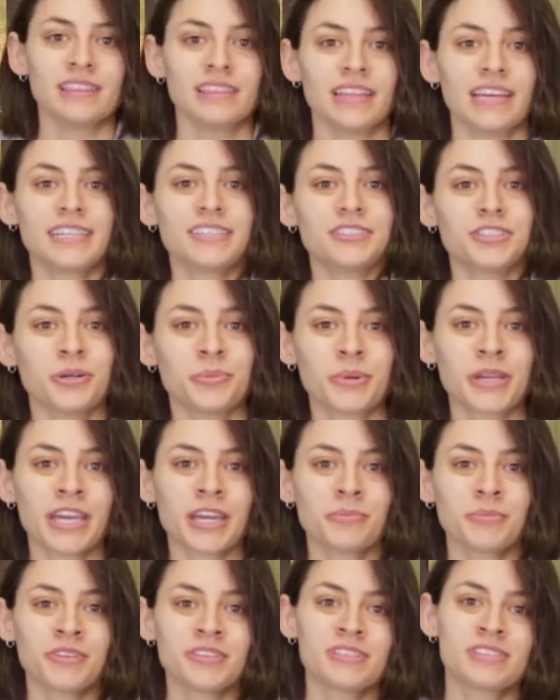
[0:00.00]
Like dome
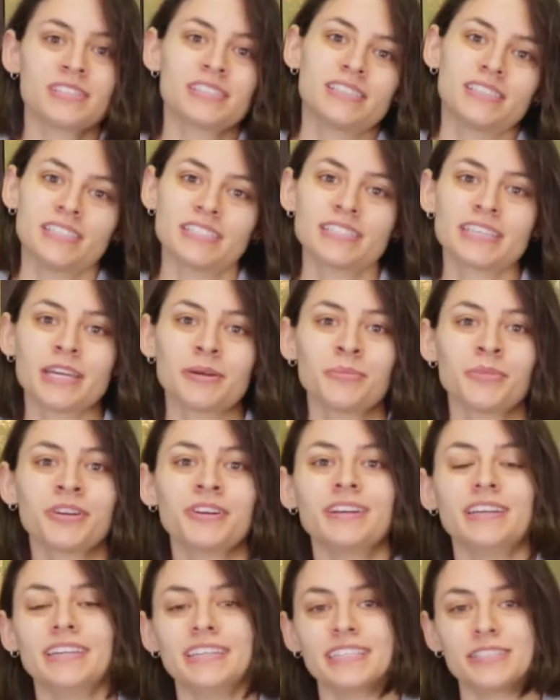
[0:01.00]
cameras, this
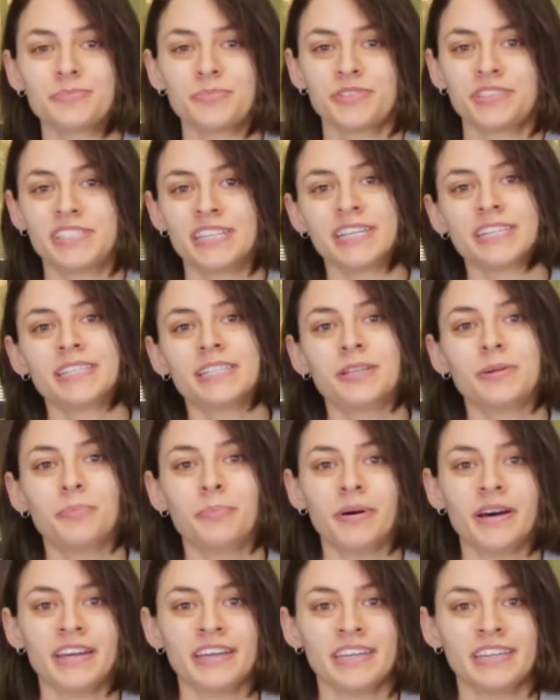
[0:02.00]
camera is
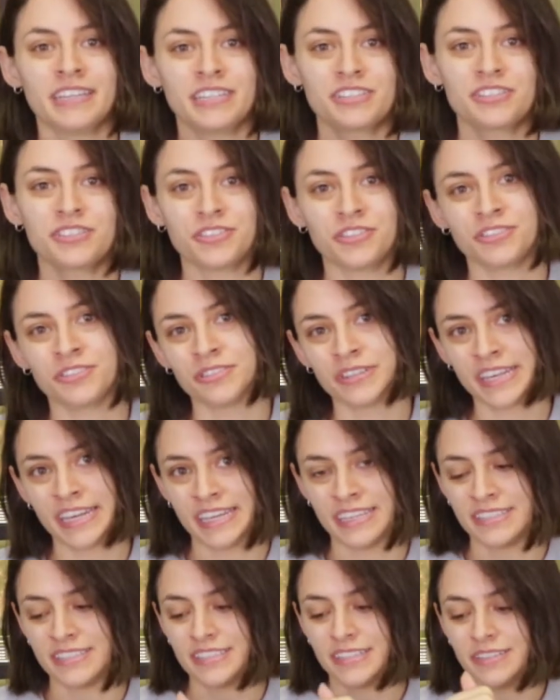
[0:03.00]
protected by an external
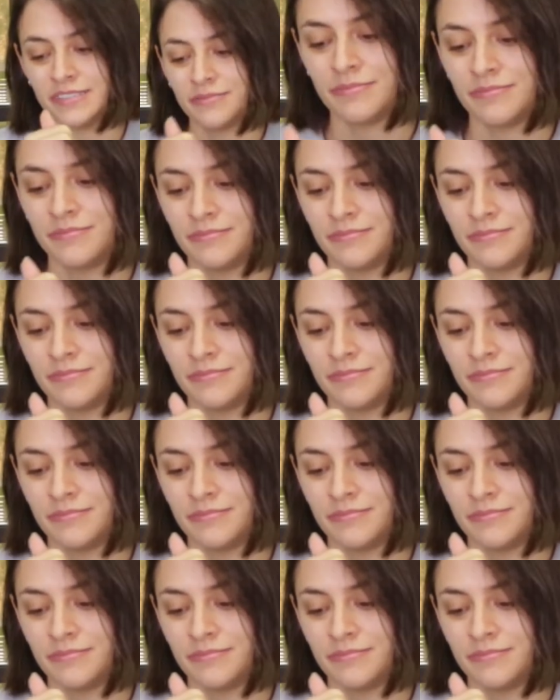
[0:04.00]
casing.